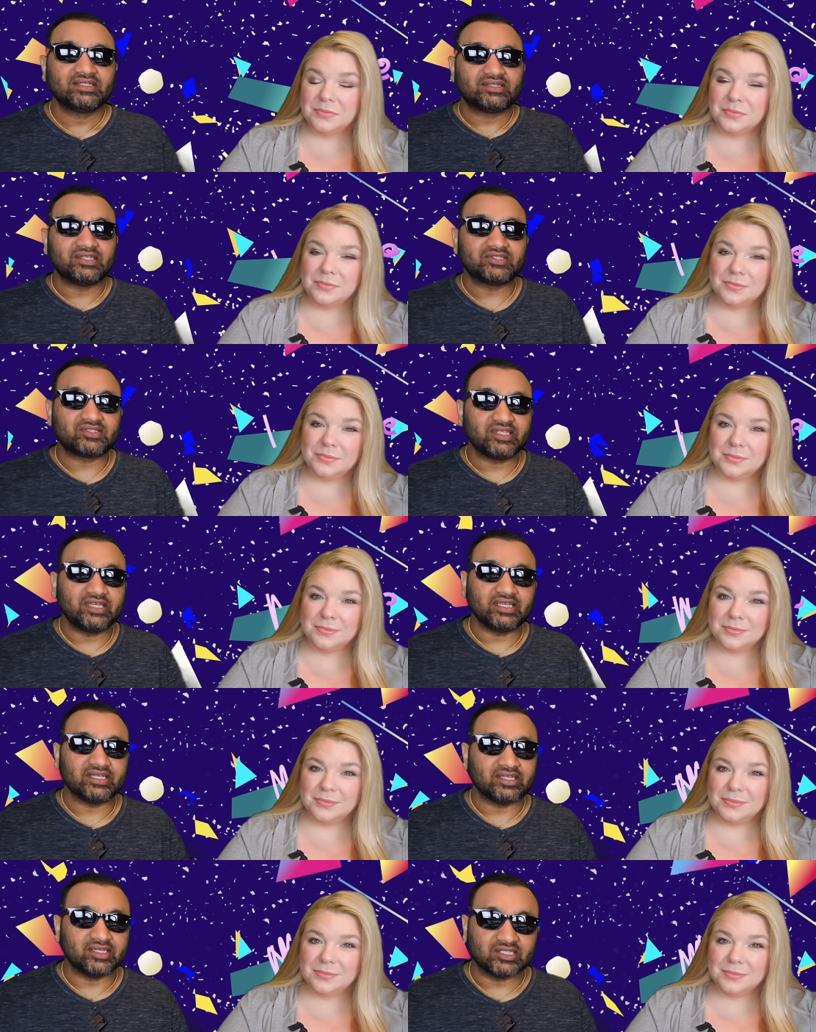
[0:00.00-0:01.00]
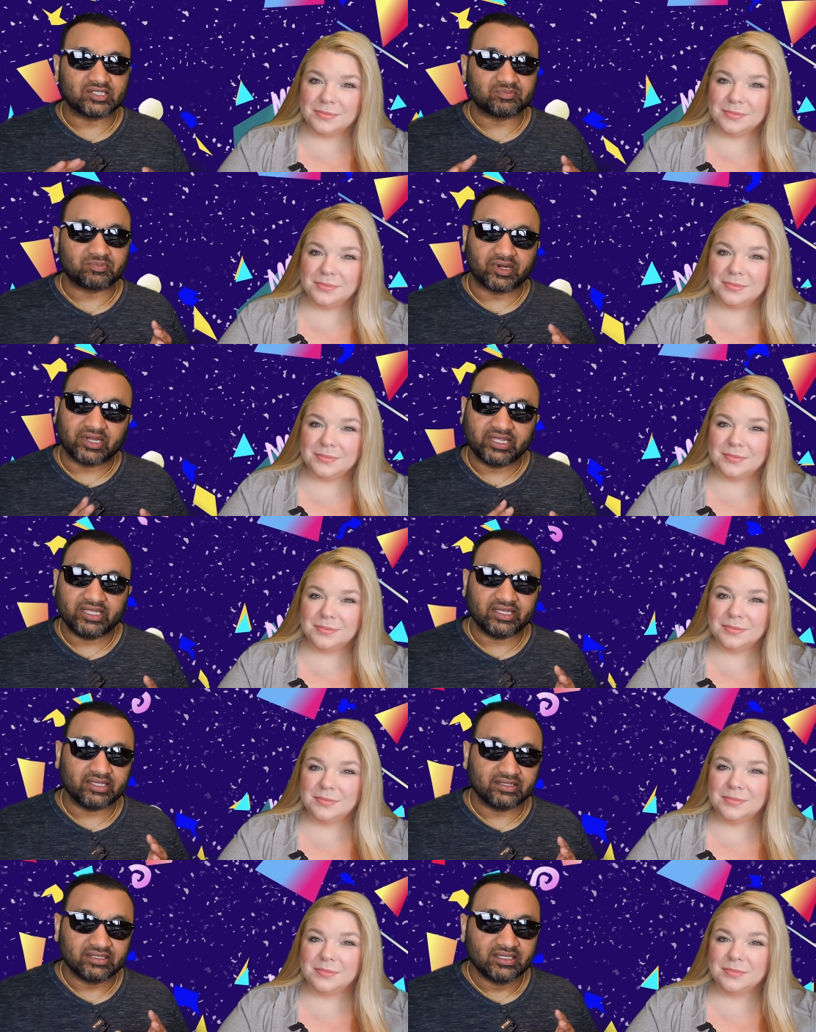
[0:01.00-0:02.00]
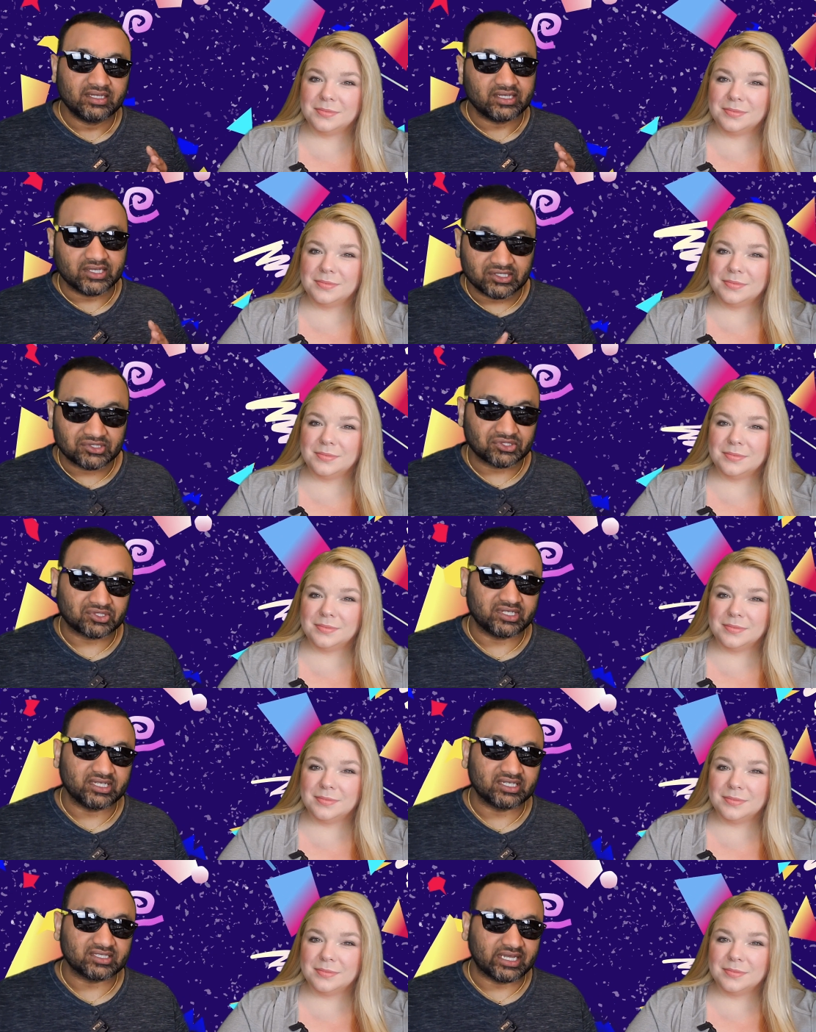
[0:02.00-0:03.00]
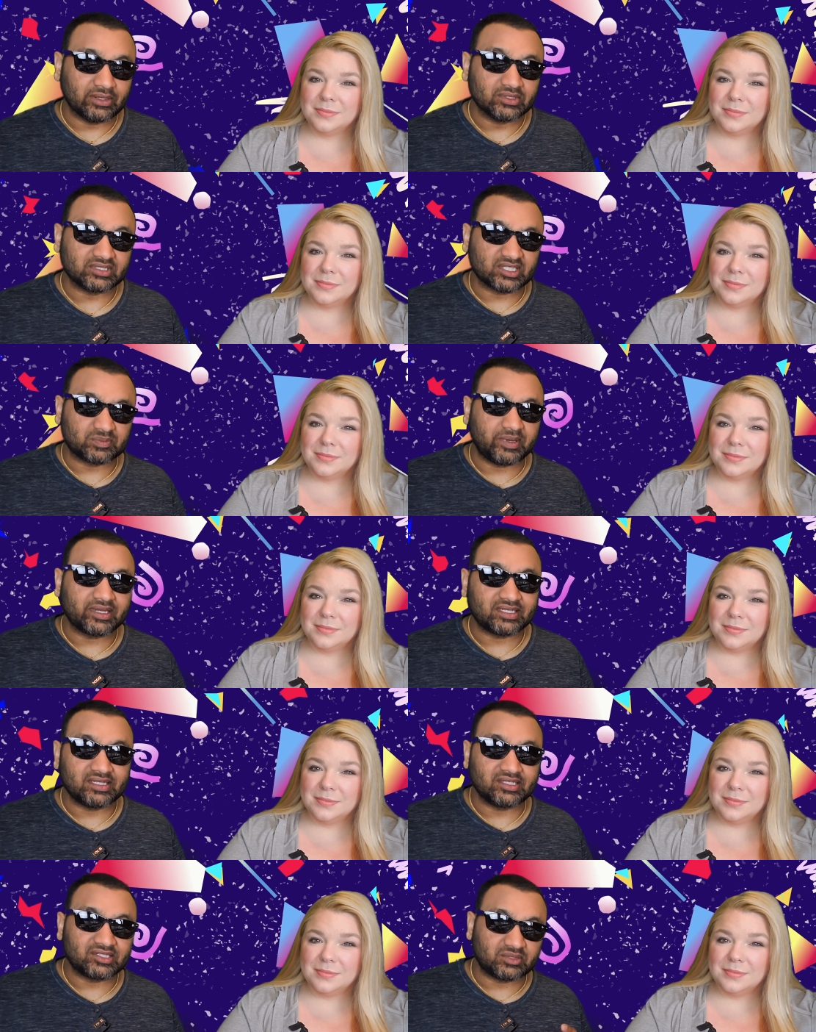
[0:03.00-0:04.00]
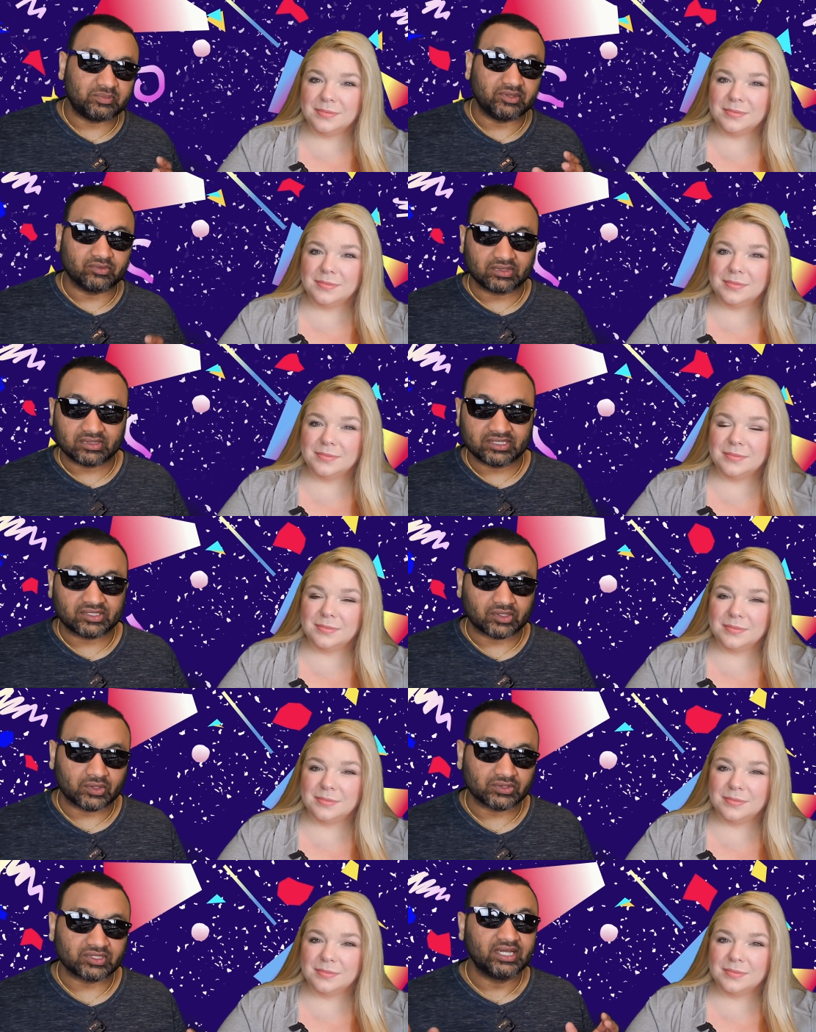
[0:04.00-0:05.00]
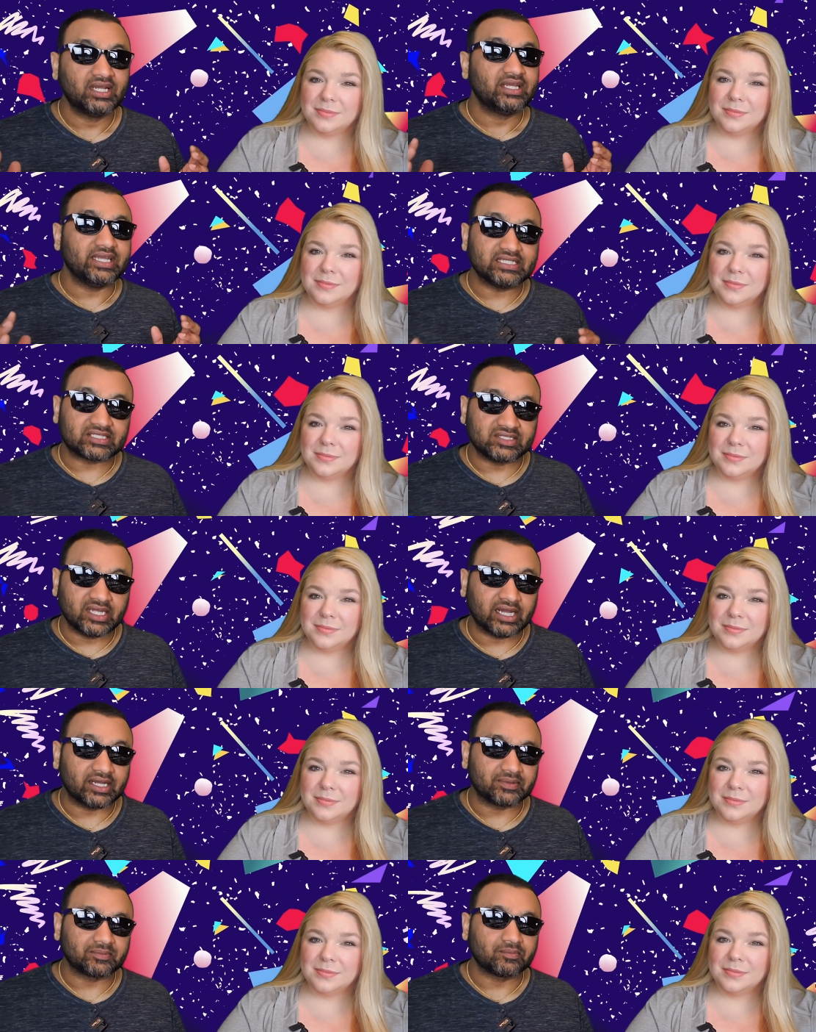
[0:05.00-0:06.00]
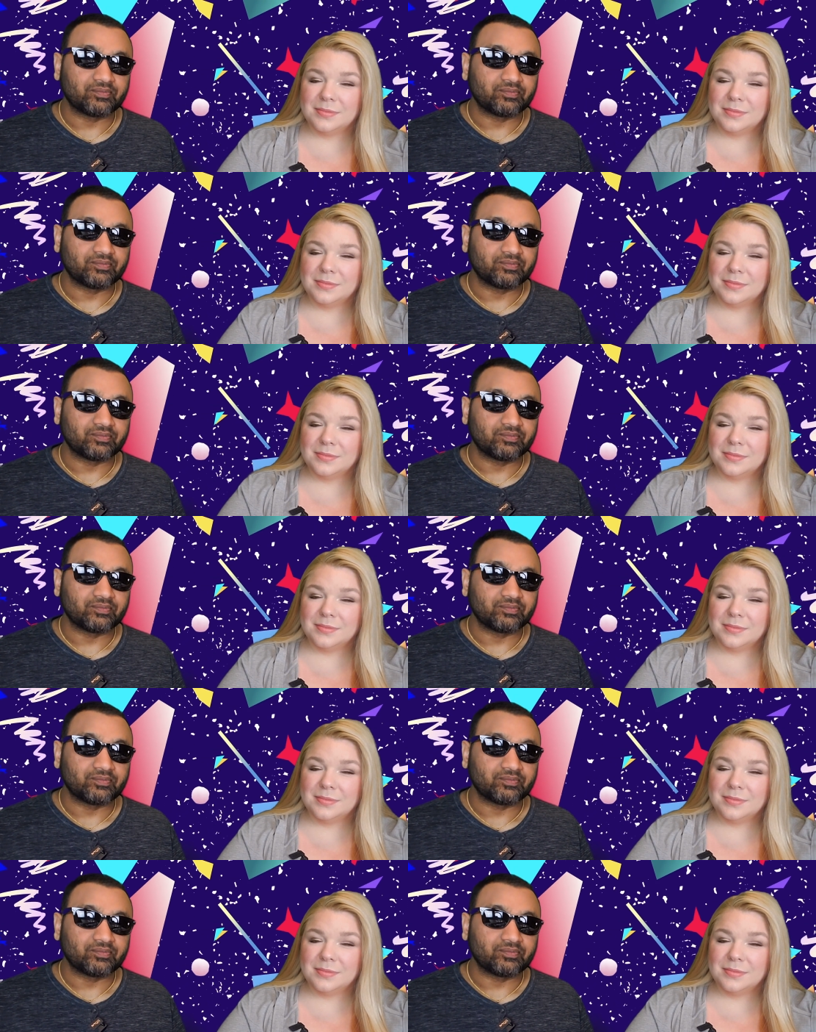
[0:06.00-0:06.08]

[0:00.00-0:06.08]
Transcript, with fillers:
Speaker 1: This thing is pretty interesting because I was expecting this to be really gross. It's not.